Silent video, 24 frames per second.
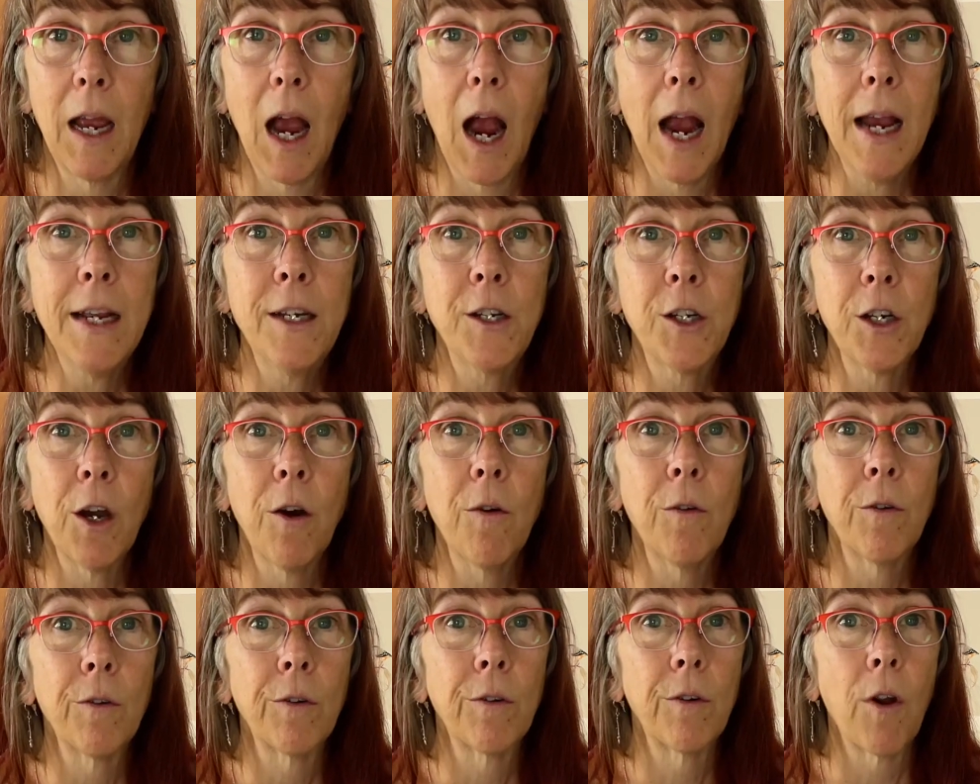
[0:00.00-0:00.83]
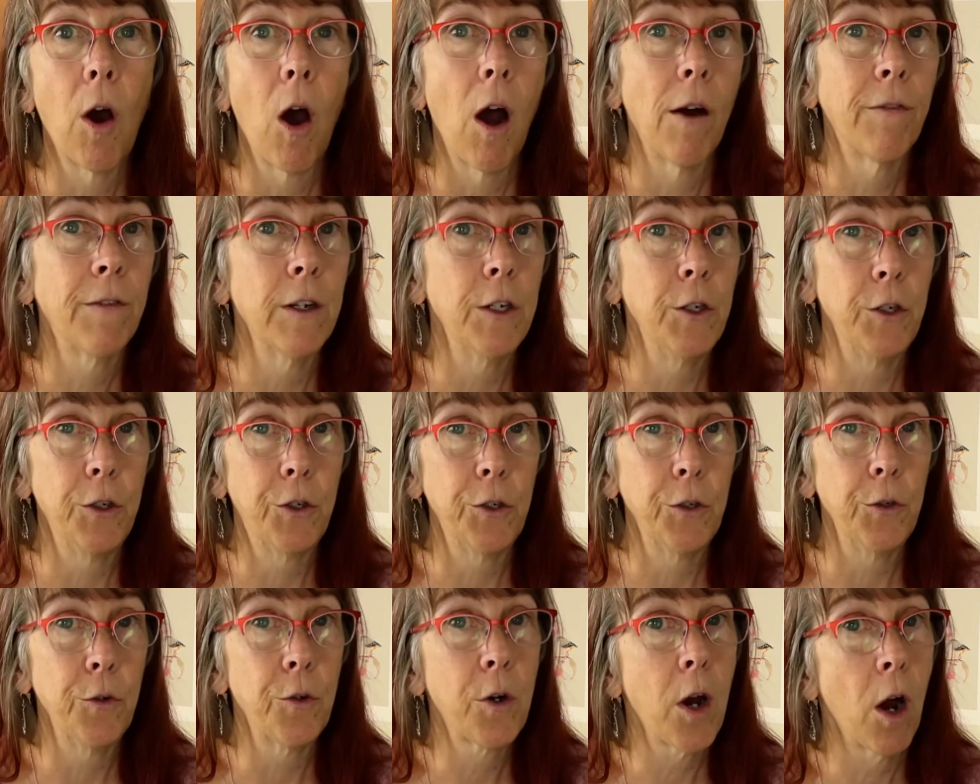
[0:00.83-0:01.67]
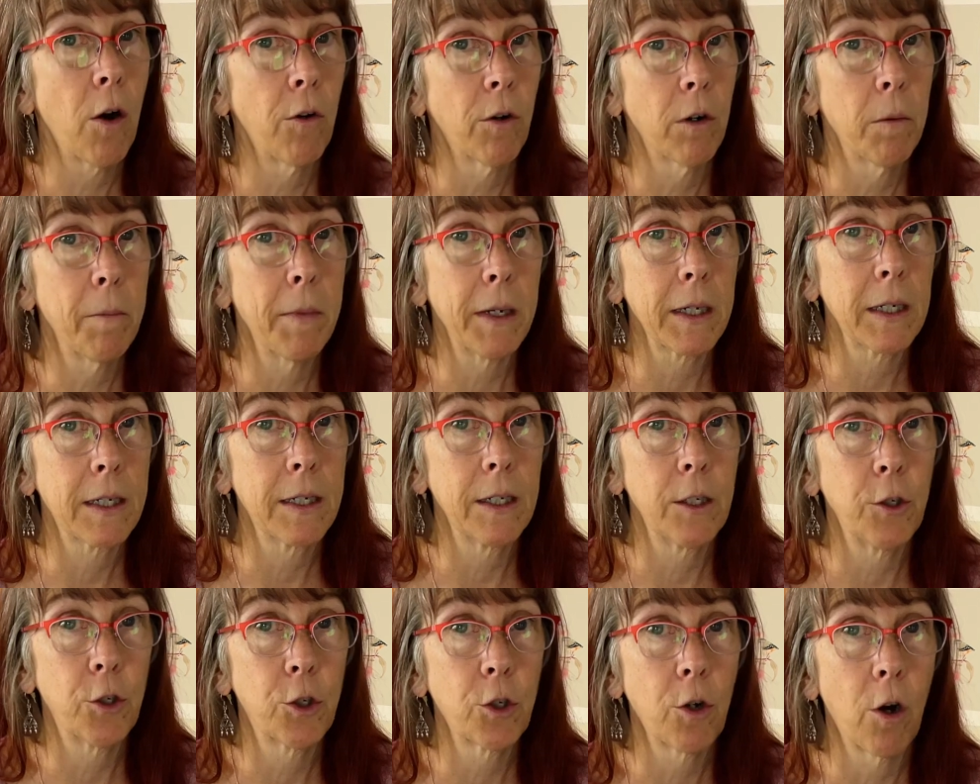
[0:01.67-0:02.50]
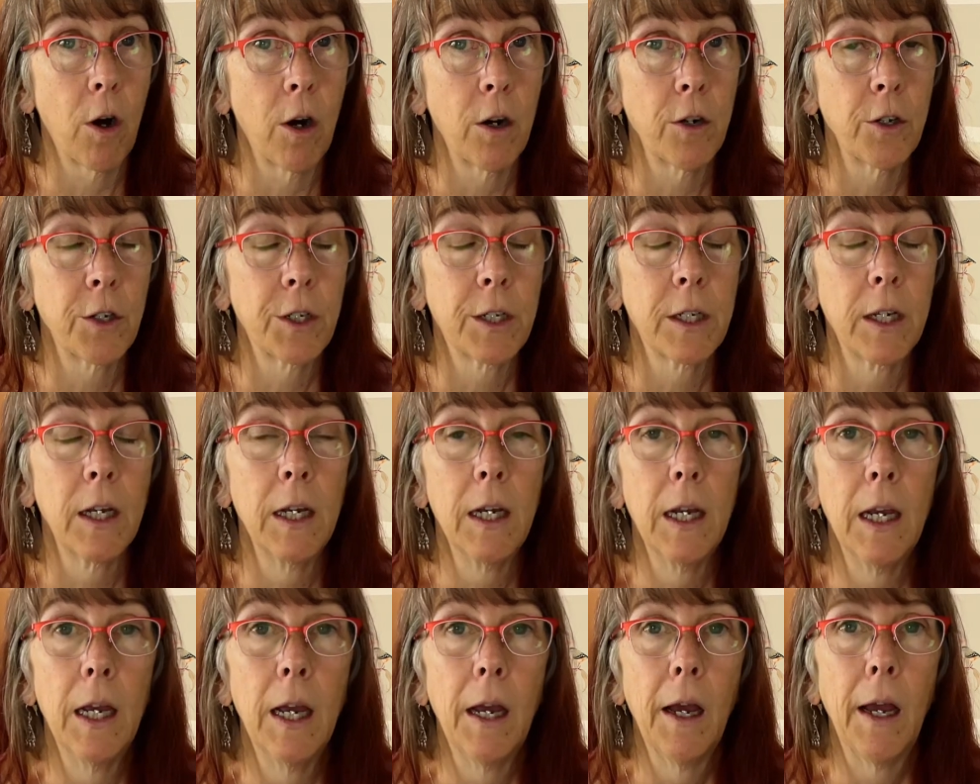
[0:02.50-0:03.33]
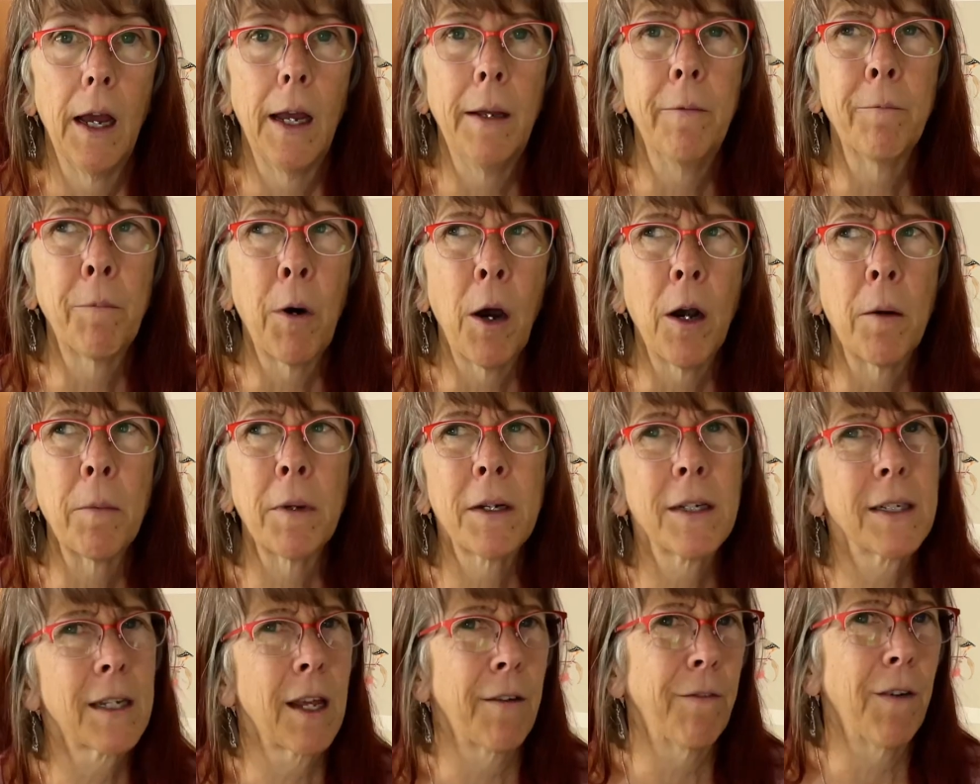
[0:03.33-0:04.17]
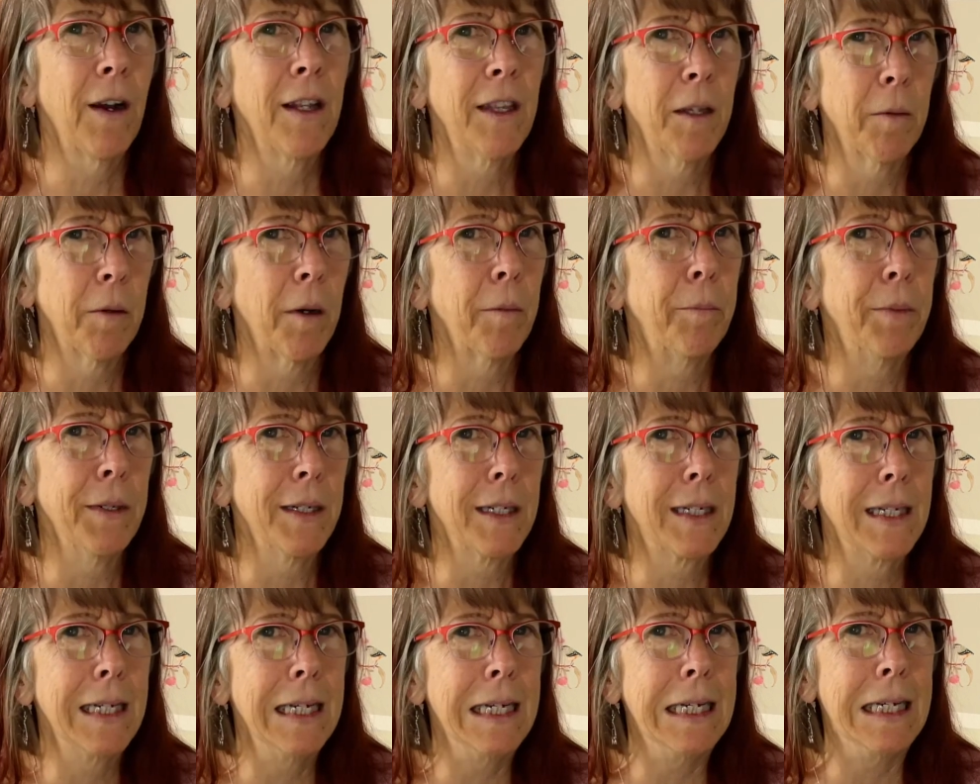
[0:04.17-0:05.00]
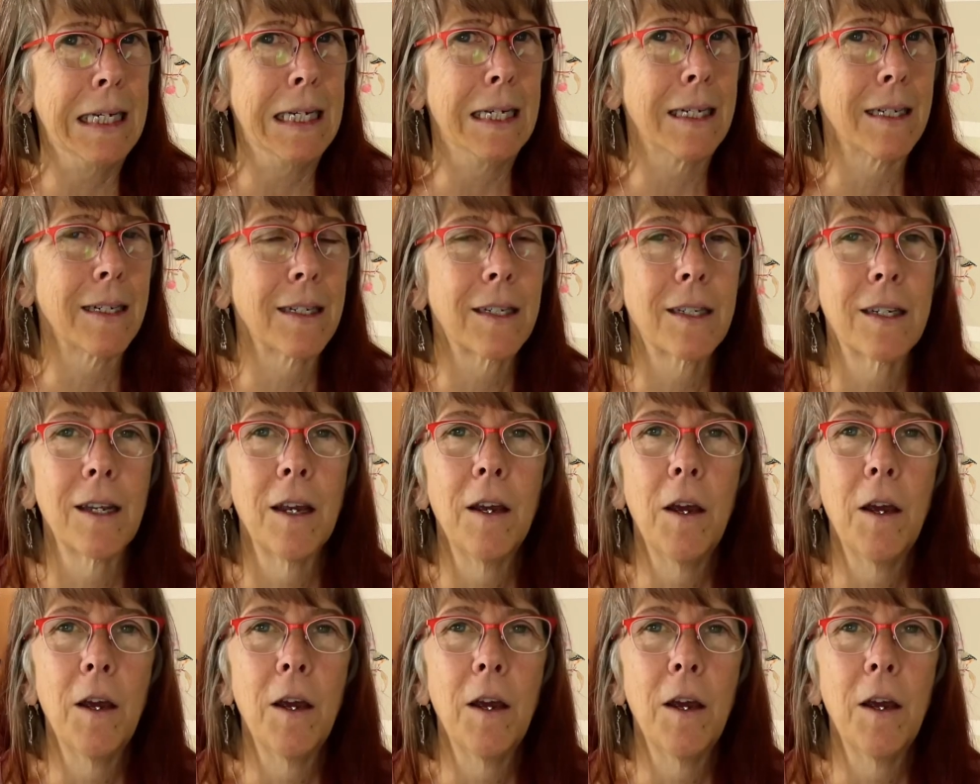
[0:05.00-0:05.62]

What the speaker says: I don't often do color mixing charts, in part because I find them a bit tedious,